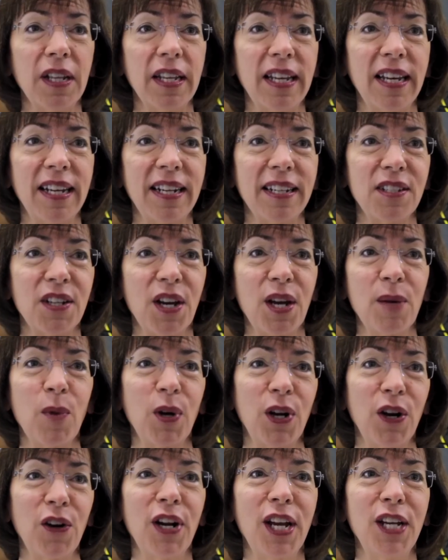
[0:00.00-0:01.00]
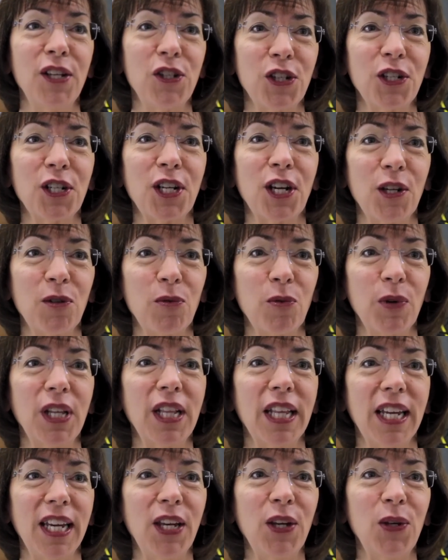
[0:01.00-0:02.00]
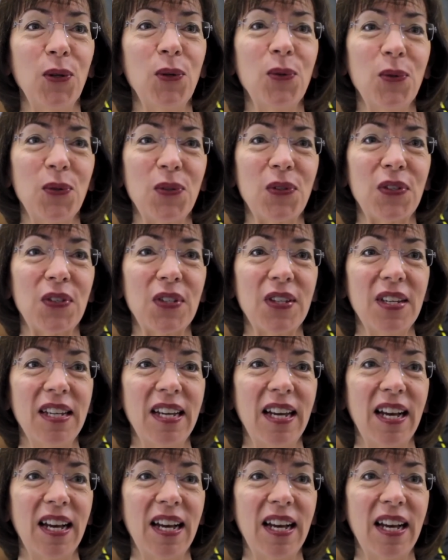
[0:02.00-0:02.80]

At a time when our nation can really use